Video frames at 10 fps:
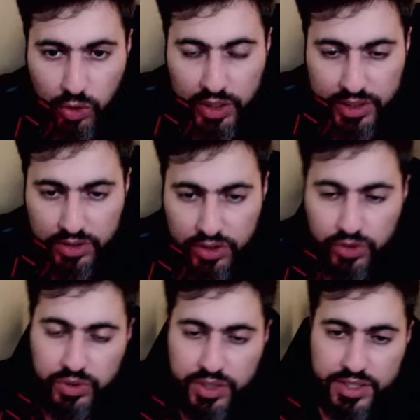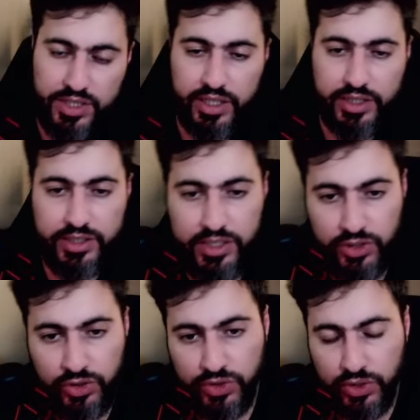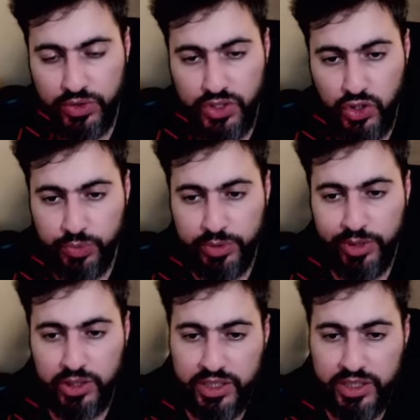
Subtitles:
I need to do is I need to throw this superpower